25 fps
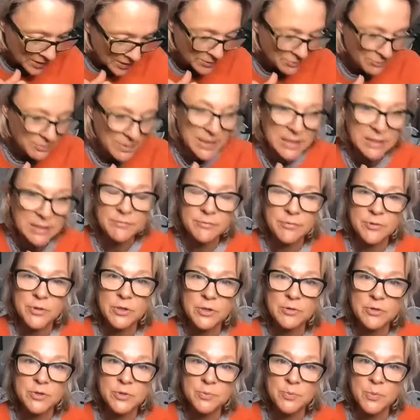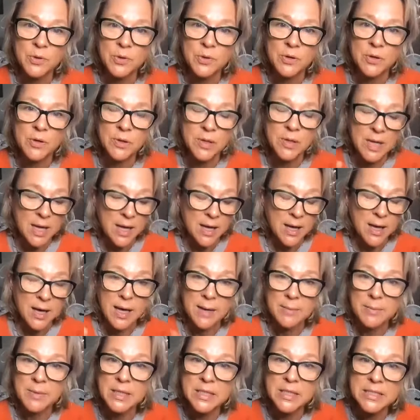another reading for you tomorrow.
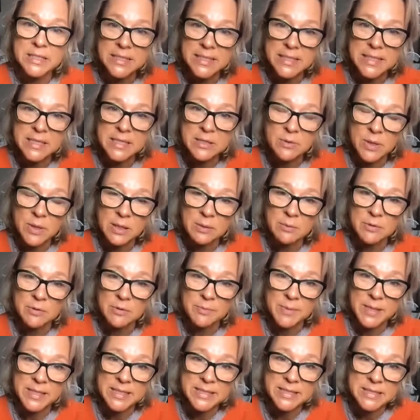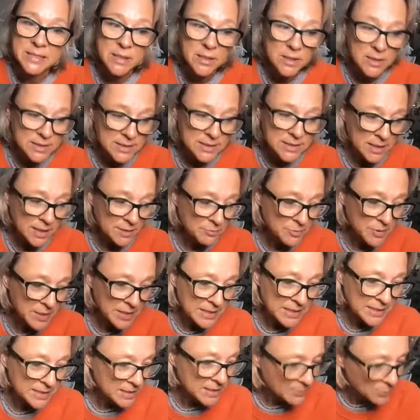I'm continuing with my star sign
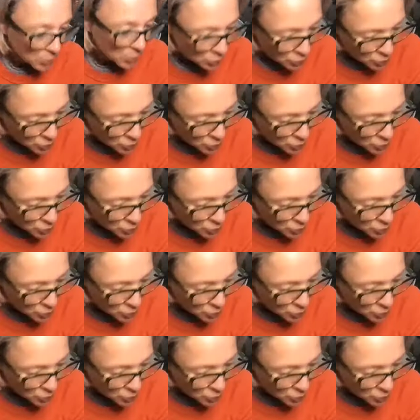readings. I'm